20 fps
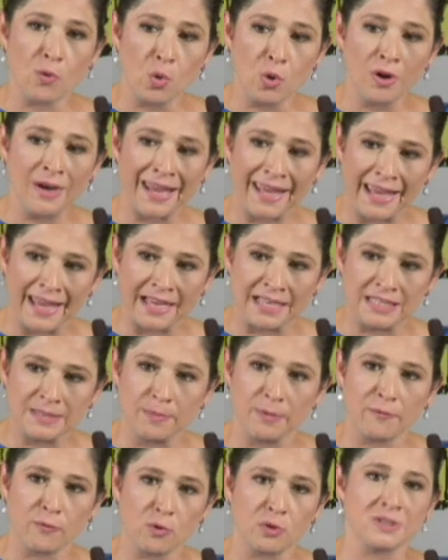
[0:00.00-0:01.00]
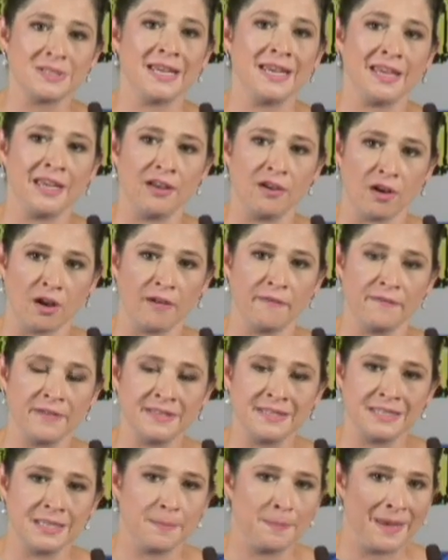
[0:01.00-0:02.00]
four days before taking
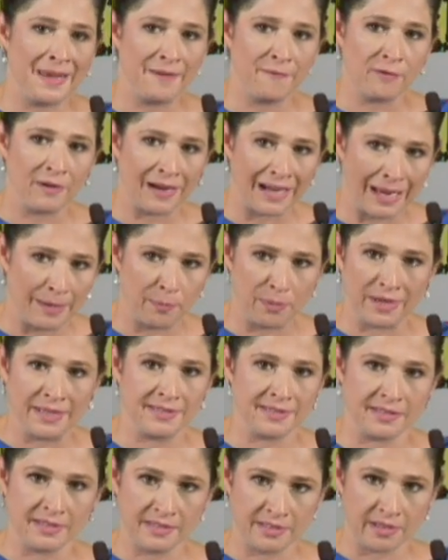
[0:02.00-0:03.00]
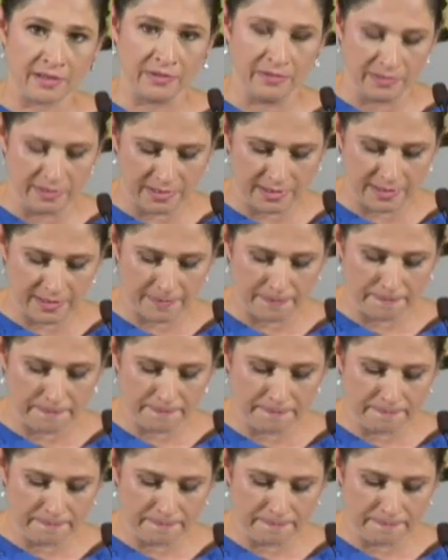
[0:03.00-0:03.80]
office to pay for high priced consultants.